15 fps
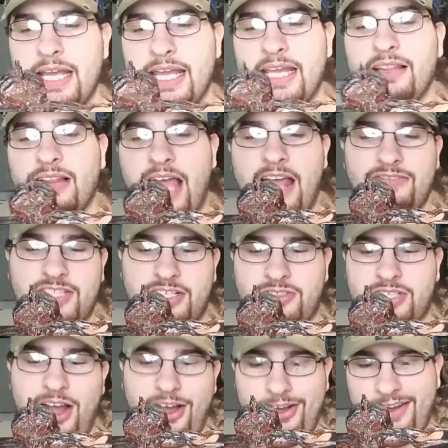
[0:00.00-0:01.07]
He laughs, he
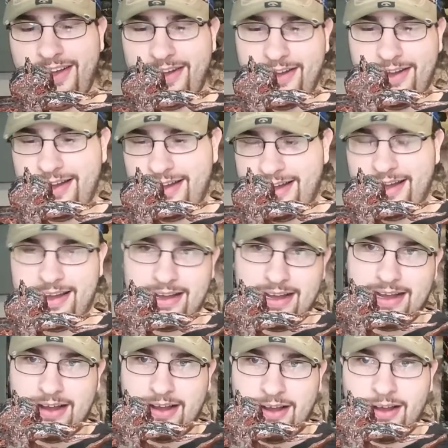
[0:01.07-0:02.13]
goes, ha ha ha ha
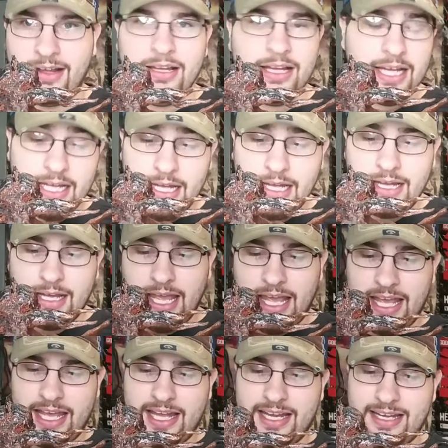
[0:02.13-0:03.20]
ha.
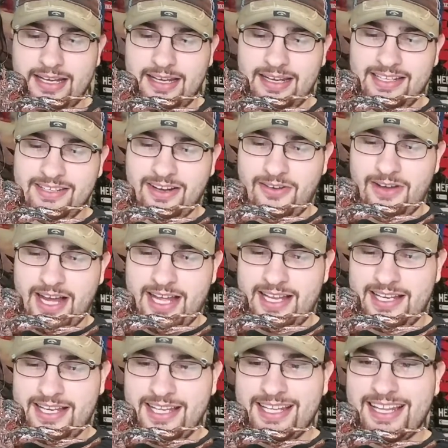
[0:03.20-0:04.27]
And you know what?
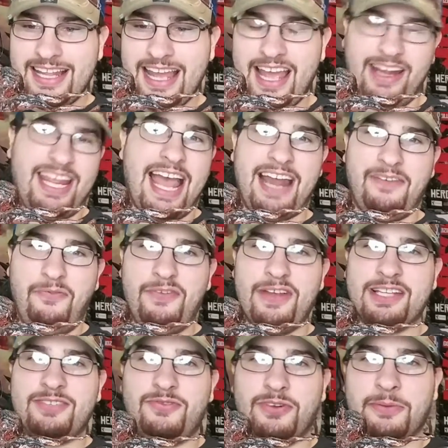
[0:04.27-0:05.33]
It kind of
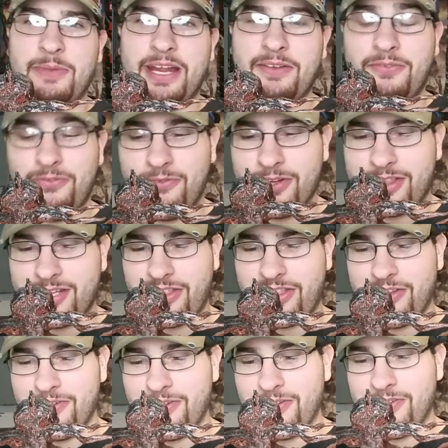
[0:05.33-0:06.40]
fits for me with
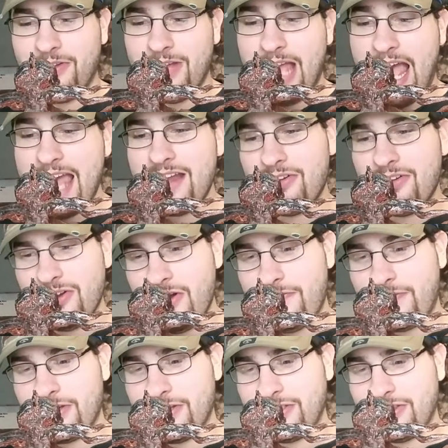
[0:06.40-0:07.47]
Cthulhu. I don't know
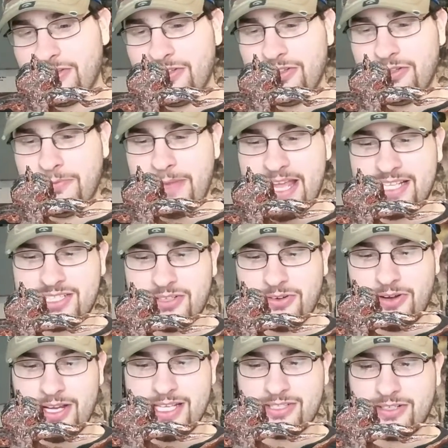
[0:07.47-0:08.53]
if Cthulhu makes
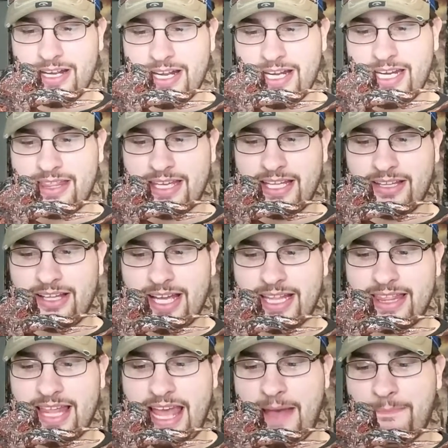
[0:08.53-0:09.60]
noise or anything
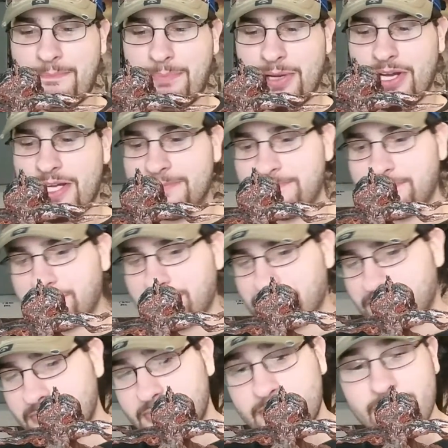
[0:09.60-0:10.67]
like that, but
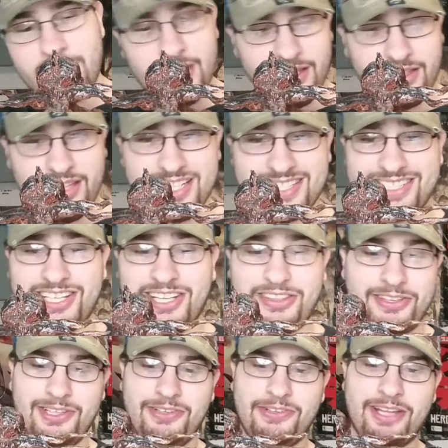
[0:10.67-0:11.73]
this
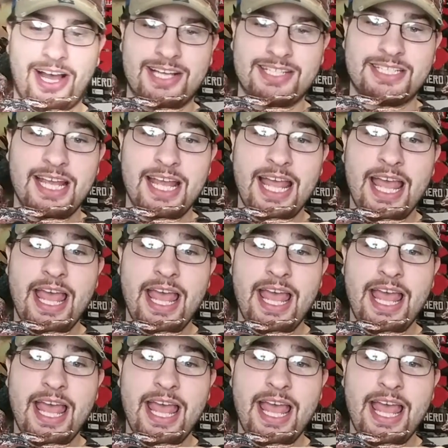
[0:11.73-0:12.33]
Cthulhu does.